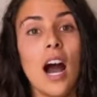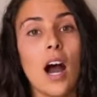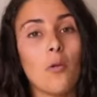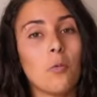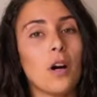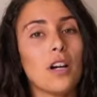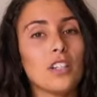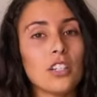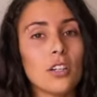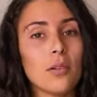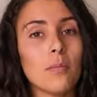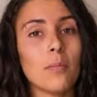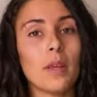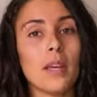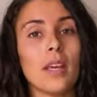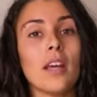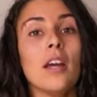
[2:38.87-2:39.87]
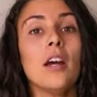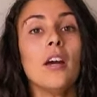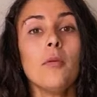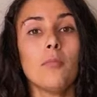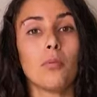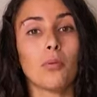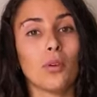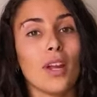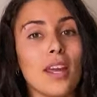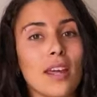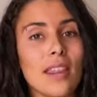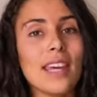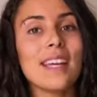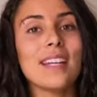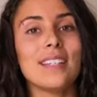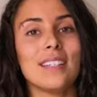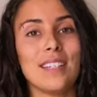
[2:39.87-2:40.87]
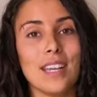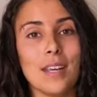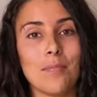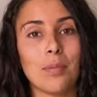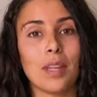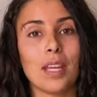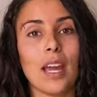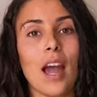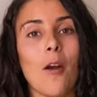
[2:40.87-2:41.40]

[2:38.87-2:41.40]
I want you to be breathing deeply.